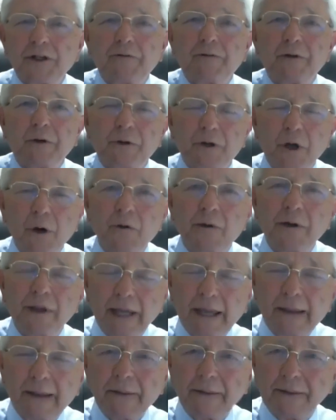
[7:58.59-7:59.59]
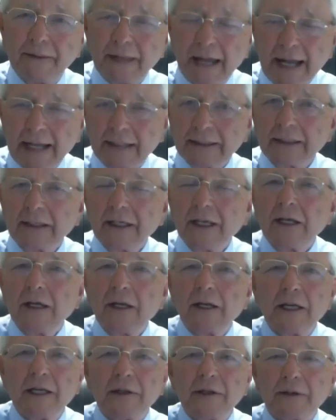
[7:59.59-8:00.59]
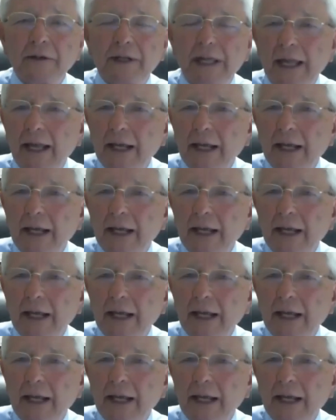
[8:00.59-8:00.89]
If you don't get that, you